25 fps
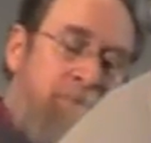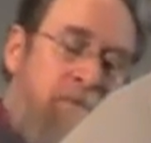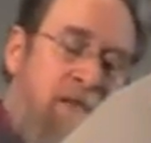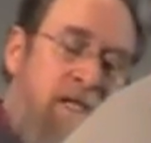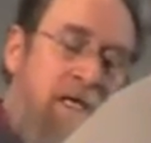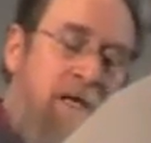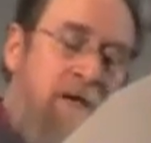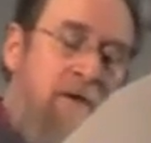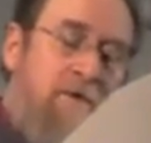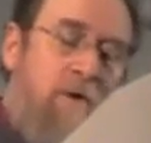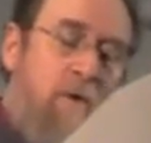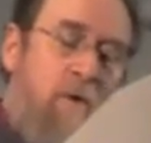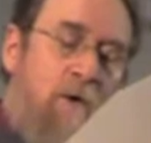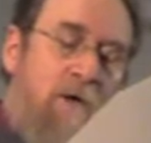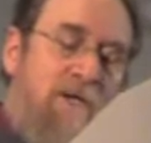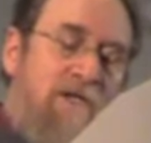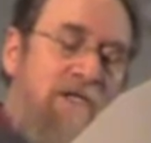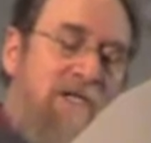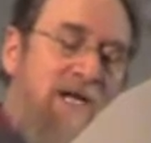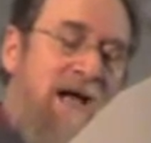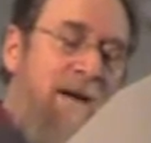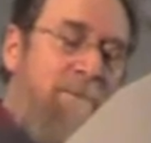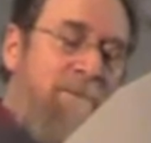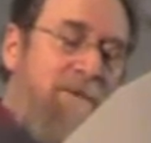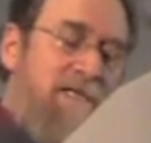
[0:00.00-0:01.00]
In other words,
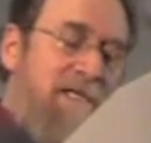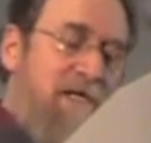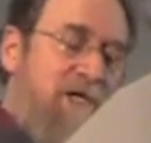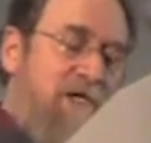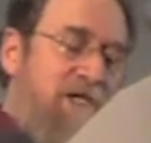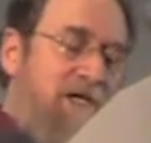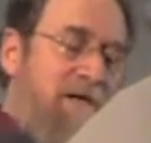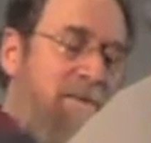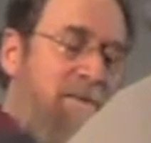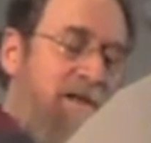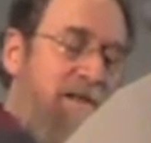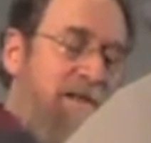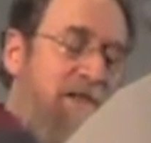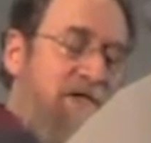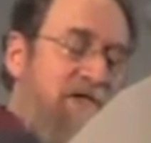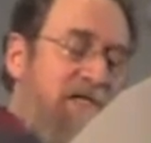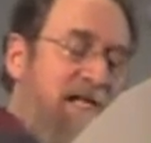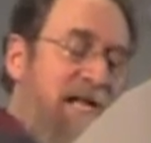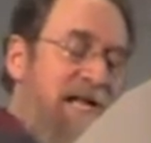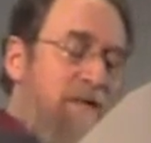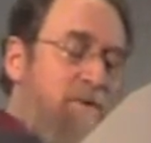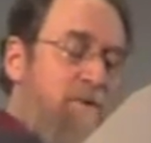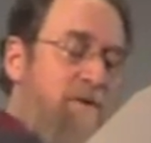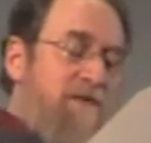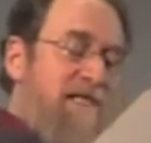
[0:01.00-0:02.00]
competition among the
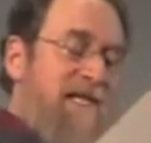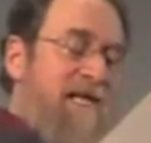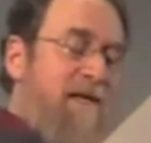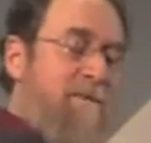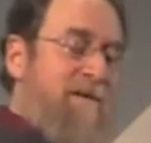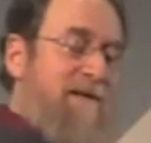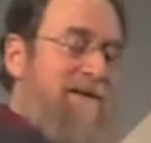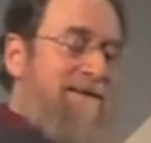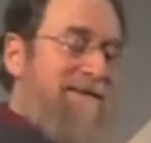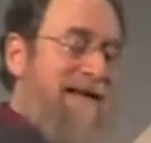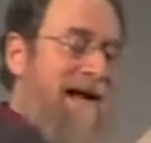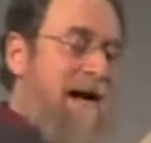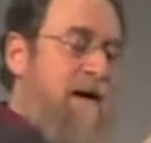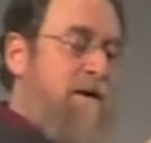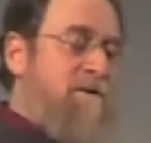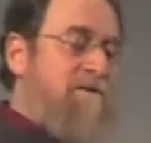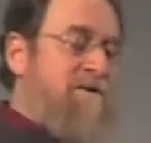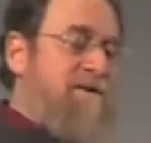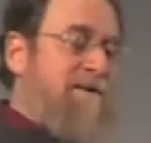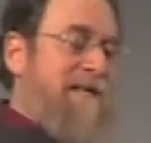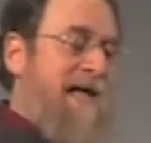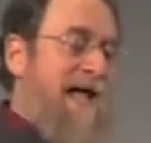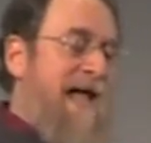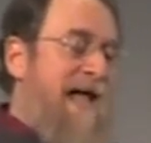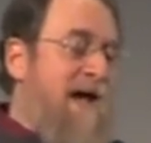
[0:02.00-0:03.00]
states was keeping tariffs
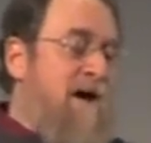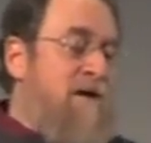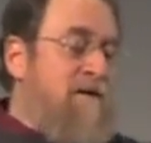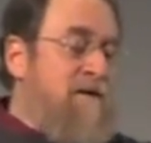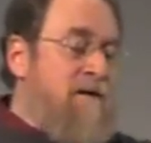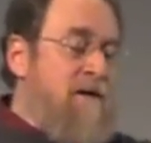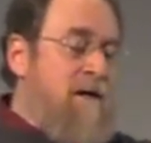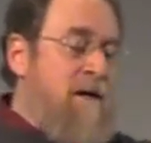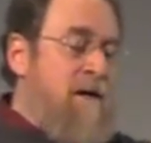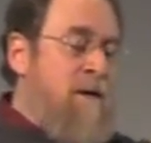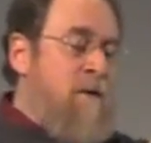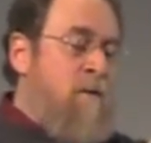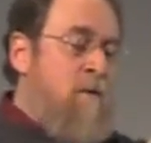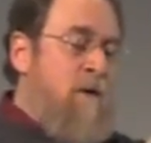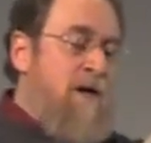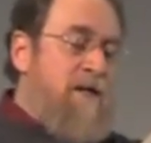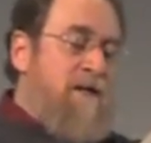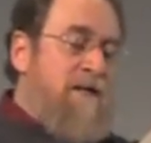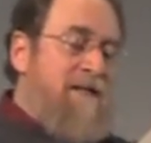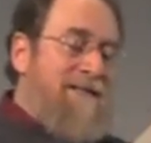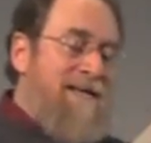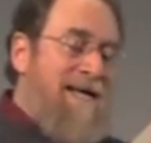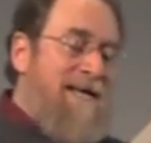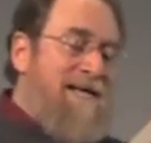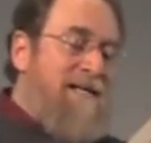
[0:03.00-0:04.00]
down, while
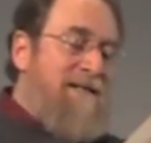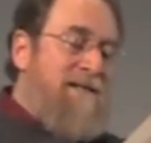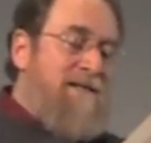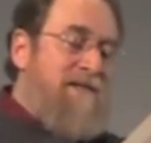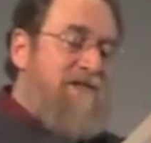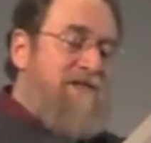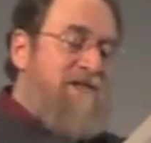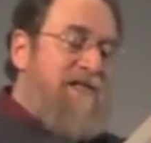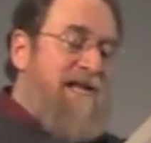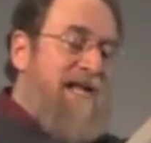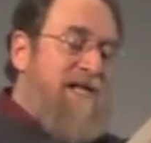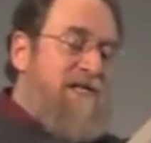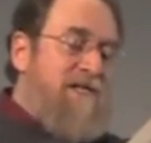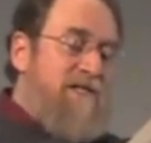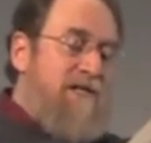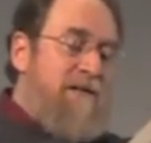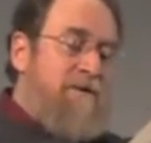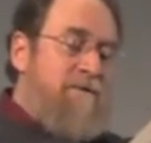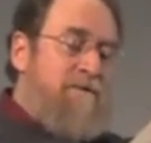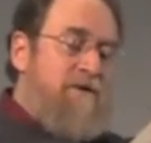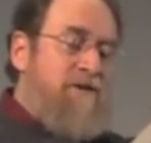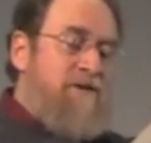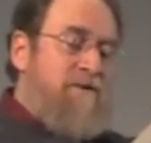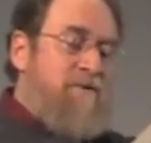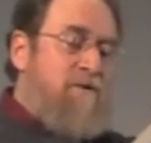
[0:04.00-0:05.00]
uniting the states
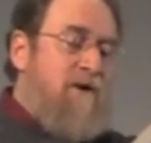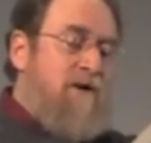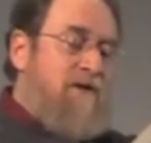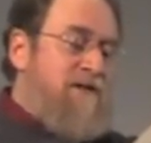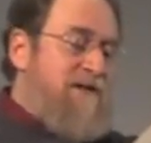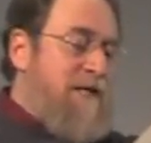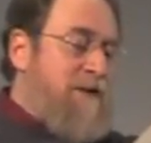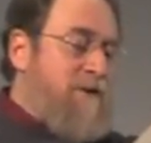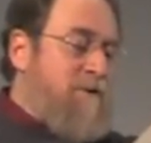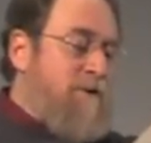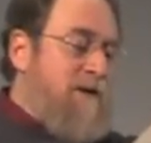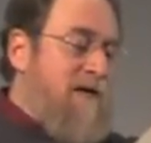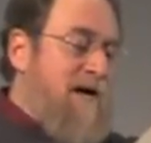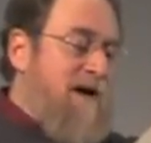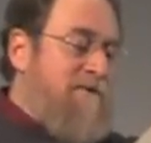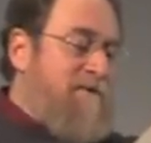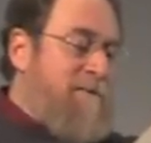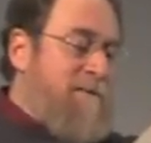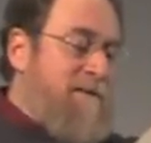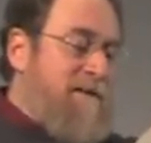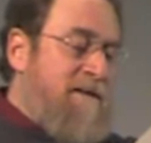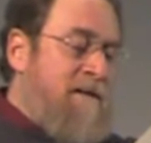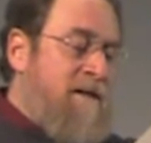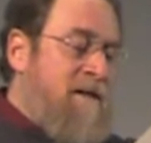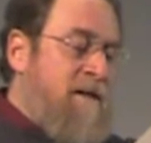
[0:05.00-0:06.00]
under a strong central
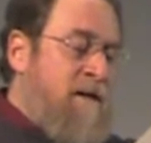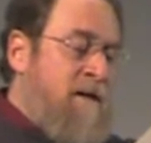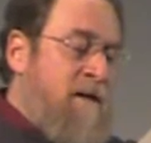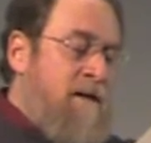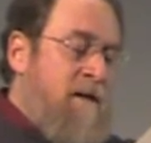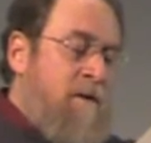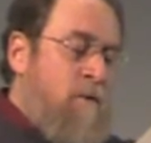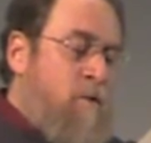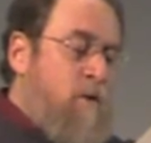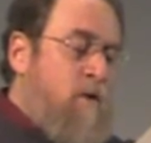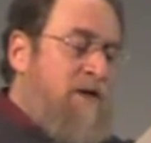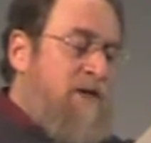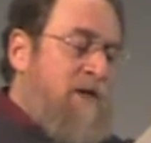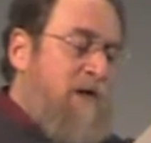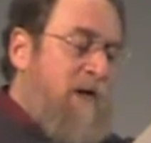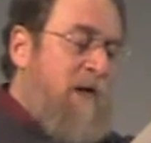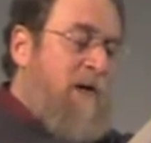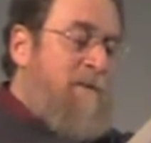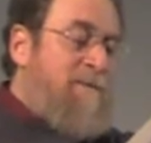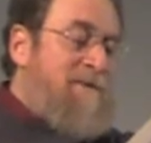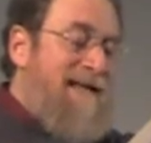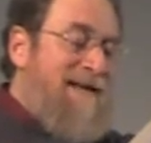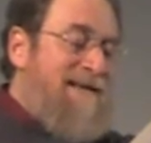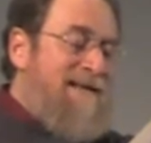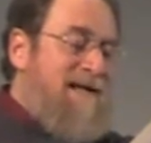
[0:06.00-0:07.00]
government would
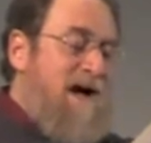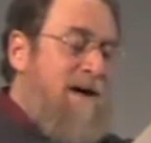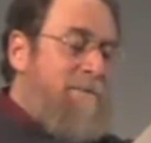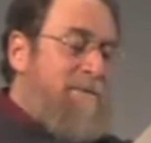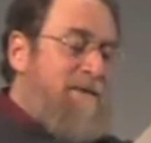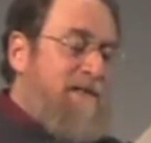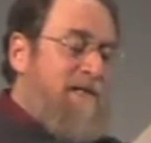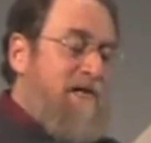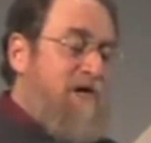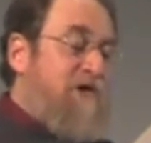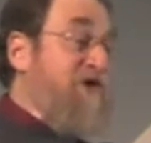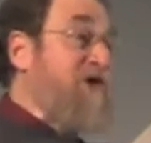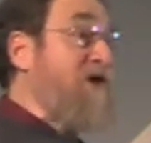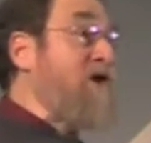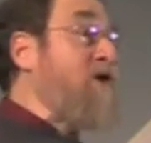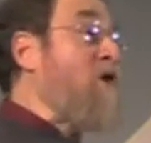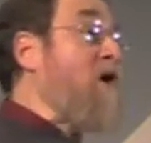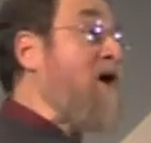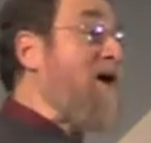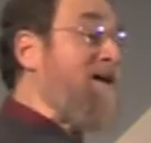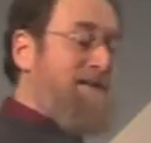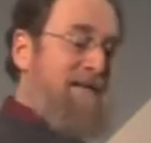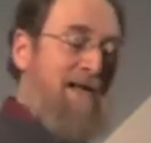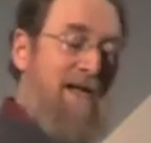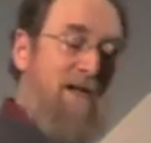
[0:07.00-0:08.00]
curb that competition
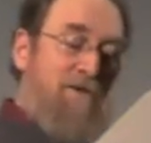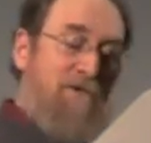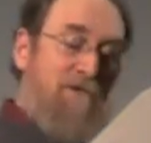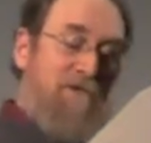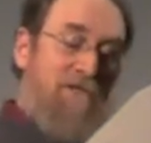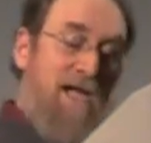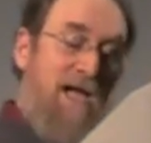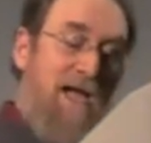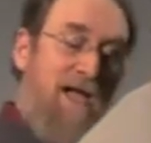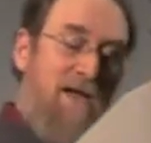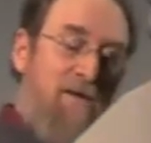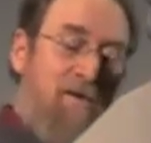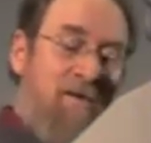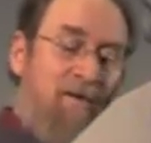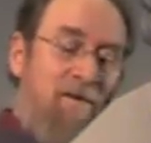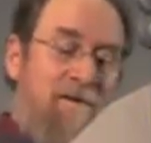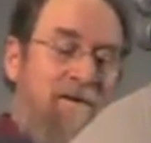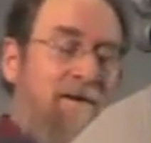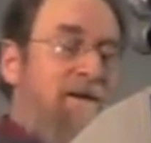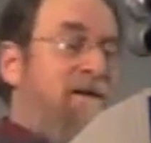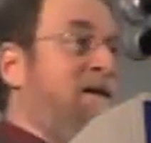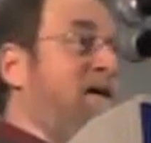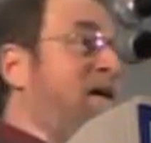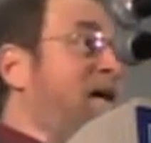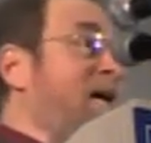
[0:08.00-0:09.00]
cartel style
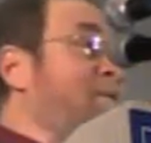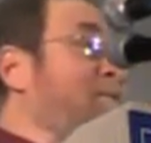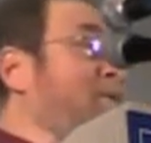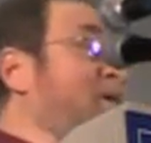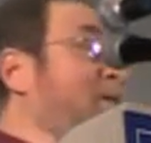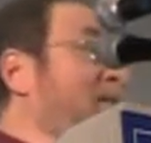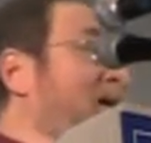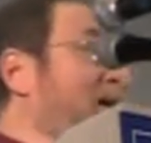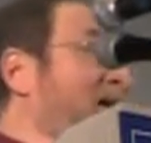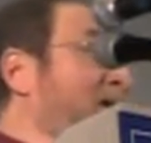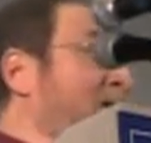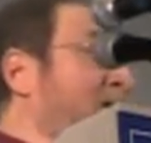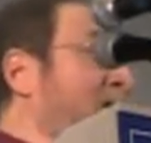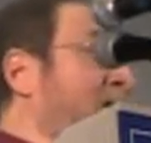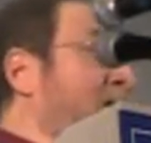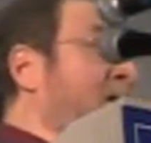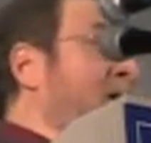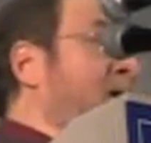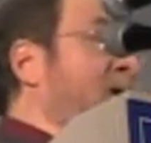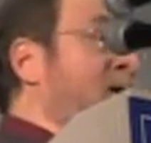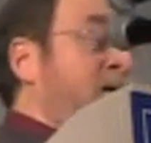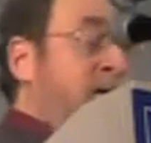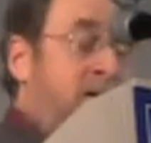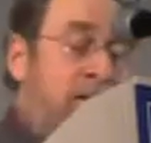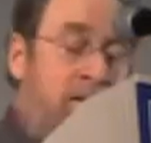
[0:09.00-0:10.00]
and
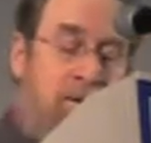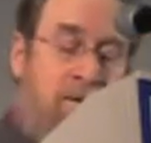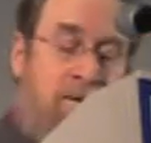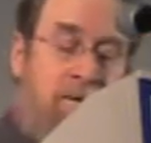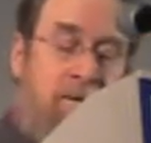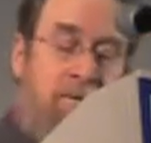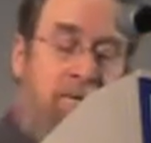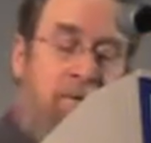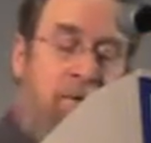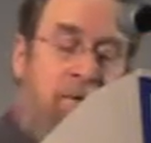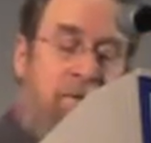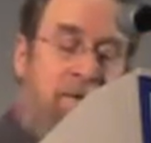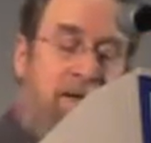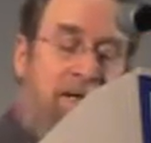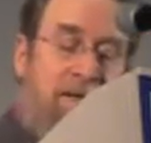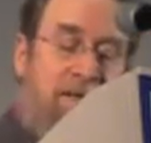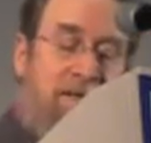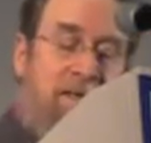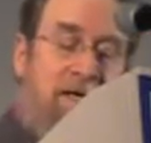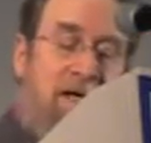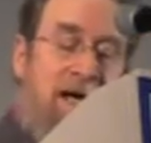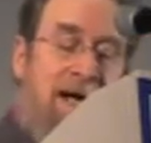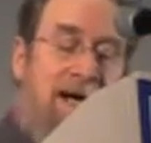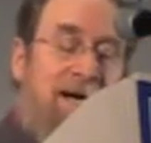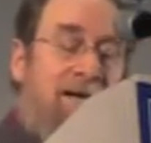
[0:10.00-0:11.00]
permit
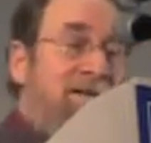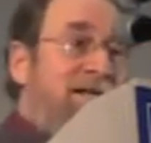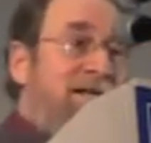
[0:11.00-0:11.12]
higher